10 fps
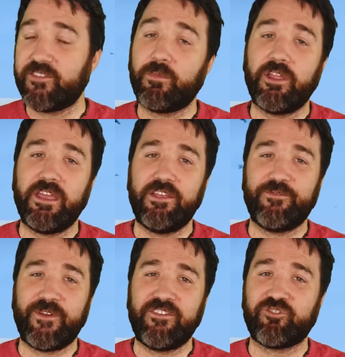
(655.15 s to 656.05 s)
Somalia
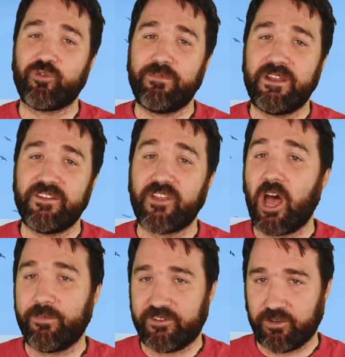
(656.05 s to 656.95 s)
has faced tremendous
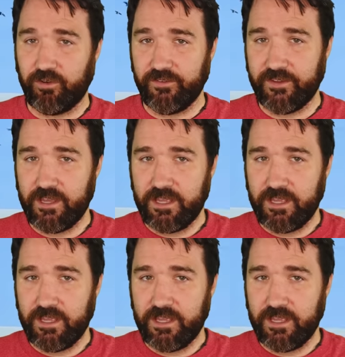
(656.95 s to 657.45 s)
obstacles,